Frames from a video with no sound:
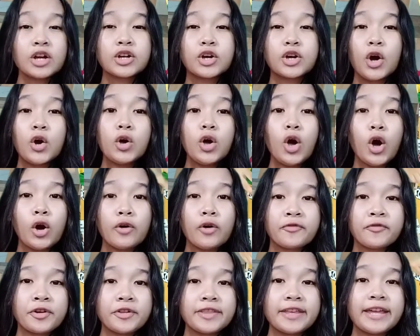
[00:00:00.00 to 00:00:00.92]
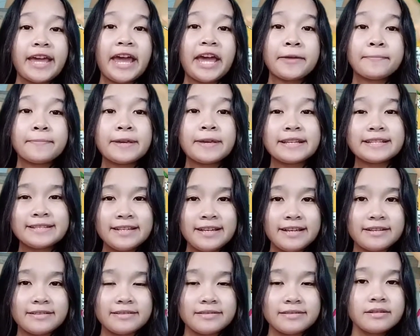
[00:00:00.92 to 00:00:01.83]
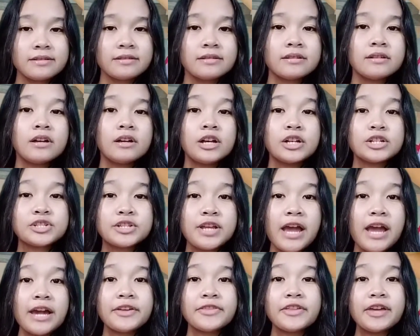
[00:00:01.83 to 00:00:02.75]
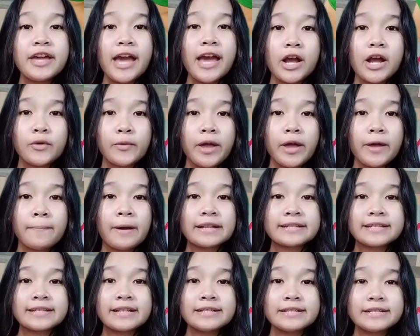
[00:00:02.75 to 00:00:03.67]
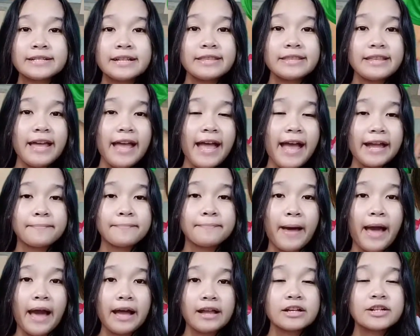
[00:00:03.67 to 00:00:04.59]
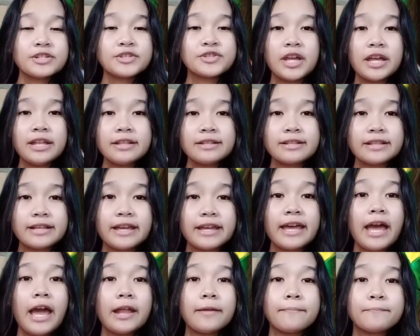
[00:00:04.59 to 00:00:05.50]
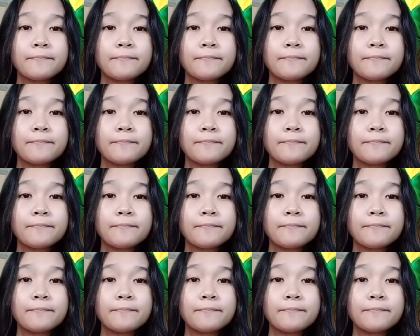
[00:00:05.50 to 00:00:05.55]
go over the ABCs. Check the airway by tilting the head back gently and